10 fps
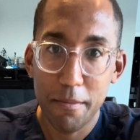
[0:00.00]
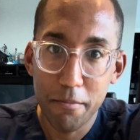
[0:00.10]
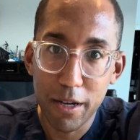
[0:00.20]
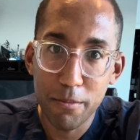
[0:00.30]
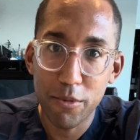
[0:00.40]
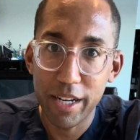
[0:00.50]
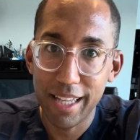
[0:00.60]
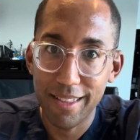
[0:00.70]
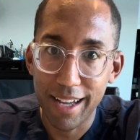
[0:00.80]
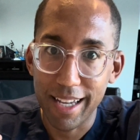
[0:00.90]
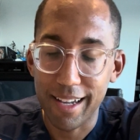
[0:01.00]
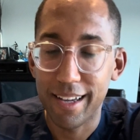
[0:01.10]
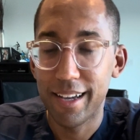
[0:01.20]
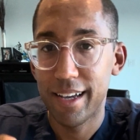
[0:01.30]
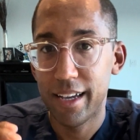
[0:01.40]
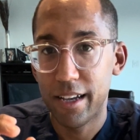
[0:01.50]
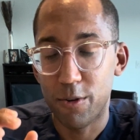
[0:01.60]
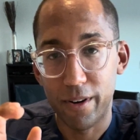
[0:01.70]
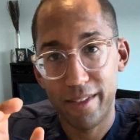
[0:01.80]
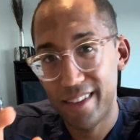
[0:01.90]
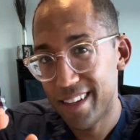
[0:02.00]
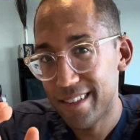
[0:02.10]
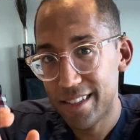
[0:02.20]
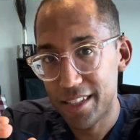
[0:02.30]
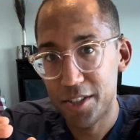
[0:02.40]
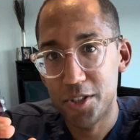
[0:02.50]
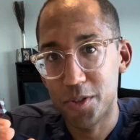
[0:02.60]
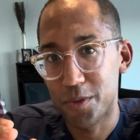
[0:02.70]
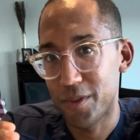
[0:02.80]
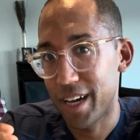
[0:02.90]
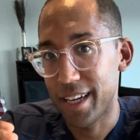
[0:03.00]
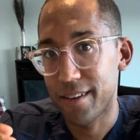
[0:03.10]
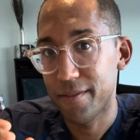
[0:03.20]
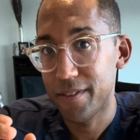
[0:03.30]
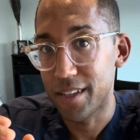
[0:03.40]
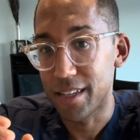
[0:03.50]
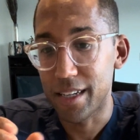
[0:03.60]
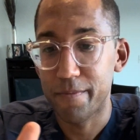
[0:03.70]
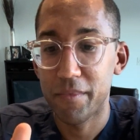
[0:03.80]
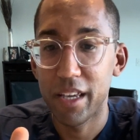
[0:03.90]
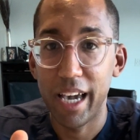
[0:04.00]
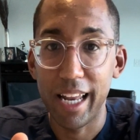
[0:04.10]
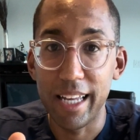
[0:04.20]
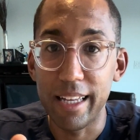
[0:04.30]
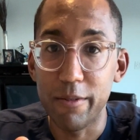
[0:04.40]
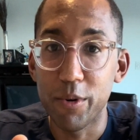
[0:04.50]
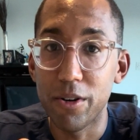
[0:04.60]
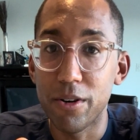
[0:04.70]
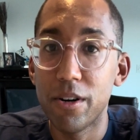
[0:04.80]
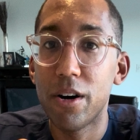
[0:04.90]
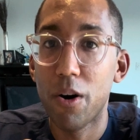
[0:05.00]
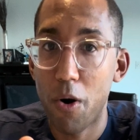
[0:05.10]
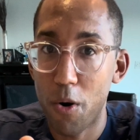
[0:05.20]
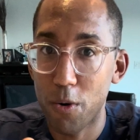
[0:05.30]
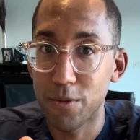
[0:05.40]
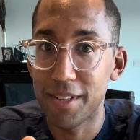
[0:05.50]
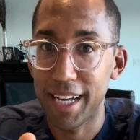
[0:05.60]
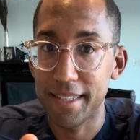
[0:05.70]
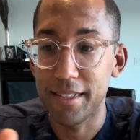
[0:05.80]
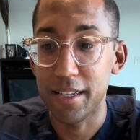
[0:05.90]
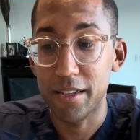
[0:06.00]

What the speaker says: membrane-like or thin tissue-like feeling, and it will hold nicely.